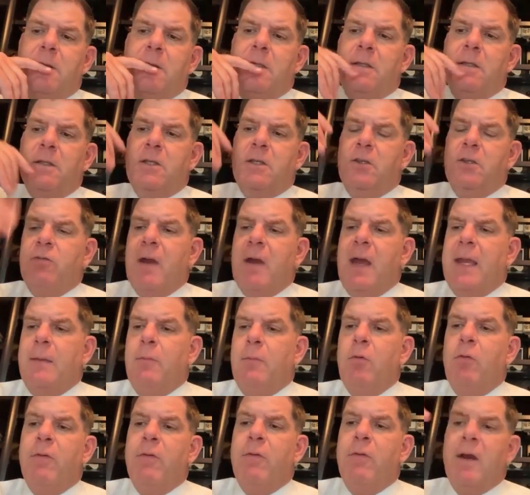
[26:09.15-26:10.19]
to try and
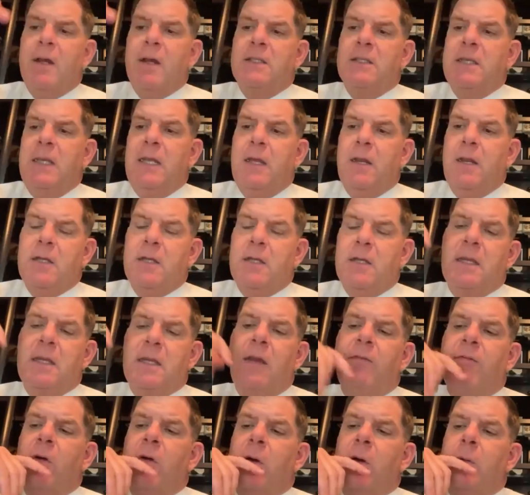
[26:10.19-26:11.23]
move our city and our state
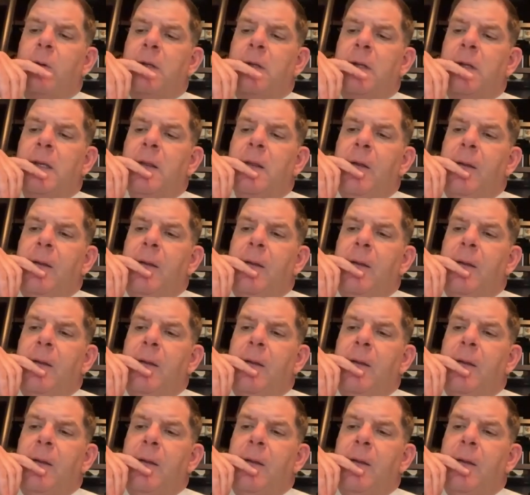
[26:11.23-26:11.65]
forward.